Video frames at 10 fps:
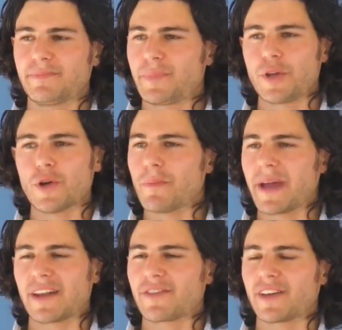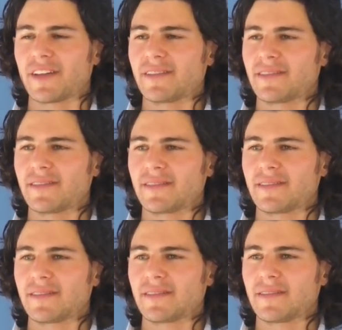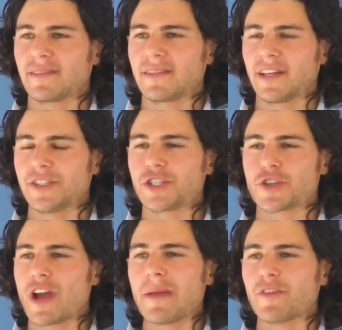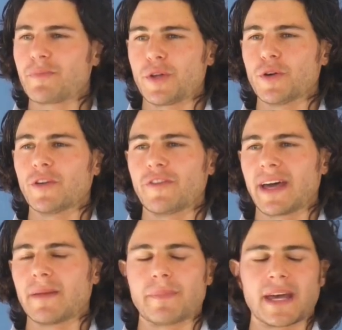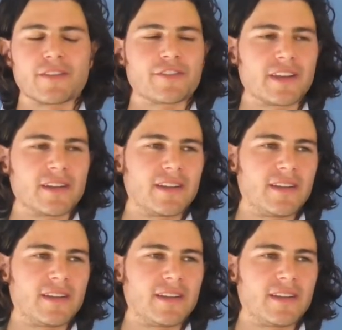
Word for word: Pure benefit a stream of pure benefit.